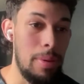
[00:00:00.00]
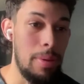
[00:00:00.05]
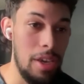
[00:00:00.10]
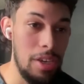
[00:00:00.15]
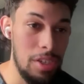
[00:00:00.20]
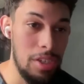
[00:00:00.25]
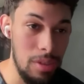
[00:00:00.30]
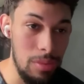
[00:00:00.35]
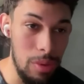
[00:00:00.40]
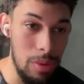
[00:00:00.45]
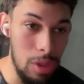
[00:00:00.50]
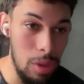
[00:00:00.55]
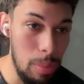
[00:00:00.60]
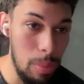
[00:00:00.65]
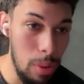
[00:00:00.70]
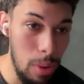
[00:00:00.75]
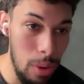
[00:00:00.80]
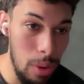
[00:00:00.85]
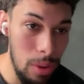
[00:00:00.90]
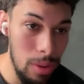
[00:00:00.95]
be patient with the
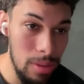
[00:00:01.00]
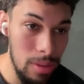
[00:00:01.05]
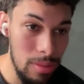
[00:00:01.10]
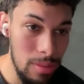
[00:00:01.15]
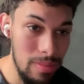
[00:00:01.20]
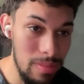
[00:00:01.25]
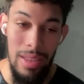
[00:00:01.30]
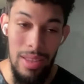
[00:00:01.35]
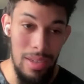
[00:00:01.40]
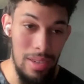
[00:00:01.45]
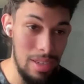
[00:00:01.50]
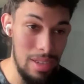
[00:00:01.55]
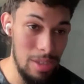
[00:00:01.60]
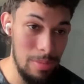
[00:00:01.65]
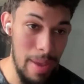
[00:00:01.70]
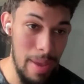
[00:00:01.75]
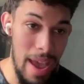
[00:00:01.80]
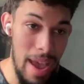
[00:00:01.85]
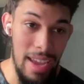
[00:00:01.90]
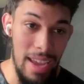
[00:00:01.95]
pull, get the
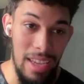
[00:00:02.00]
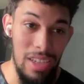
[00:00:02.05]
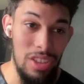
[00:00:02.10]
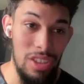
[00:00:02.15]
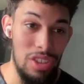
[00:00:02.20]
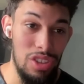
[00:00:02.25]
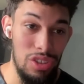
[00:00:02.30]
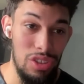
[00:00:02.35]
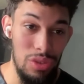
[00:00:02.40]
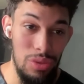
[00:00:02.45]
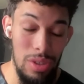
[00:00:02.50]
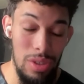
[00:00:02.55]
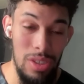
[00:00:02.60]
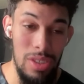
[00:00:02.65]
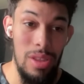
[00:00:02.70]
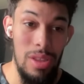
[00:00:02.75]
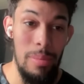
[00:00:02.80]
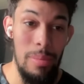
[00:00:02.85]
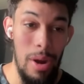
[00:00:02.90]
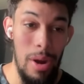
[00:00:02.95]
knees back. As soon
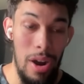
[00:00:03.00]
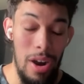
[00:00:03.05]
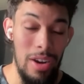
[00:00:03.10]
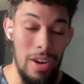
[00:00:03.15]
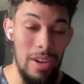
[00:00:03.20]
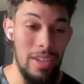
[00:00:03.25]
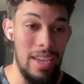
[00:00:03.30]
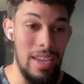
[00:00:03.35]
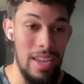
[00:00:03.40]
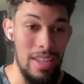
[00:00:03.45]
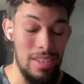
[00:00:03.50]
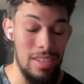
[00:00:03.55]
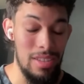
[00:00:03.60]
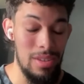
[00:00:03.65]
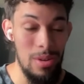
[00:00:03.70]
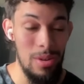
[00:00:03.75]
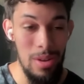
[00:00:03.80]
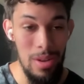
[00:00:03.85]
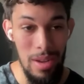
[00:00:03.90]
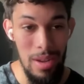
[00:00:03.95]
as the bar gets
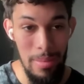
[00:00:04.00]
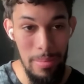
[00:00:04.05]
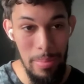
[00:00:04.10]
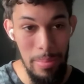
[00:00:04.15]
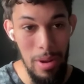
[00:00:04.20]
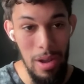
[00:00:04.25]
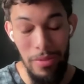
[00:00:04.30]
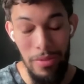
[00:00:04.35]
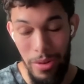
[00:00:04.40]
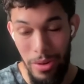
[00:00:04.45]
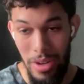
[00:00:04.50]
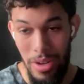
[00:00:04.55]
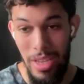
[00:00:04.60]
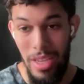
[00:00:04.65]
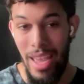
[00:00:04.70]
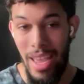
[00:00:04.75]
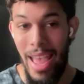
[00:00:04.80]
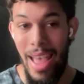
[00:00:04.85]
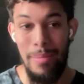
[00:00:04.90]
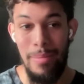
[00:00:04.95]
to above your
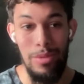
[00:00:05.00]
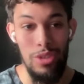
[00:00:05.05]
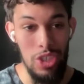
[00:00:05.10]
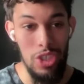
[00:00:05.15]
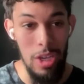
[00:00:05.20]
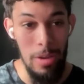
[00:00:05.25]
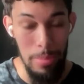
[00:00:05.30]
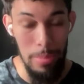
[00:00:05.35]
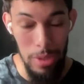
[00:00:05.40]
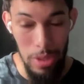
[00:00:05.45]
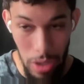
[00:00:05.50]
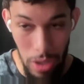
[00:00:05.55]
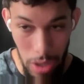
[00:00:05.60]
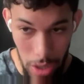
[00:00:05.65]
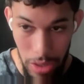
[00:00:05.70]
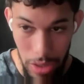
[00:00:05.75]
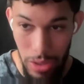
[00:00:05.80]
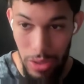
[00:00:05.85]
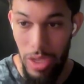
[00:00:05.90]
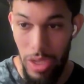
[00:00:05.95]
kneecap, jump as
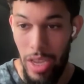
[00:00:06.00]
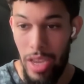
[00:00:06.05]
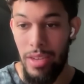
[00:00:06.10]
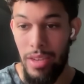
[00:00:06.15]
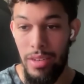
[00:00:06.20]
hard as you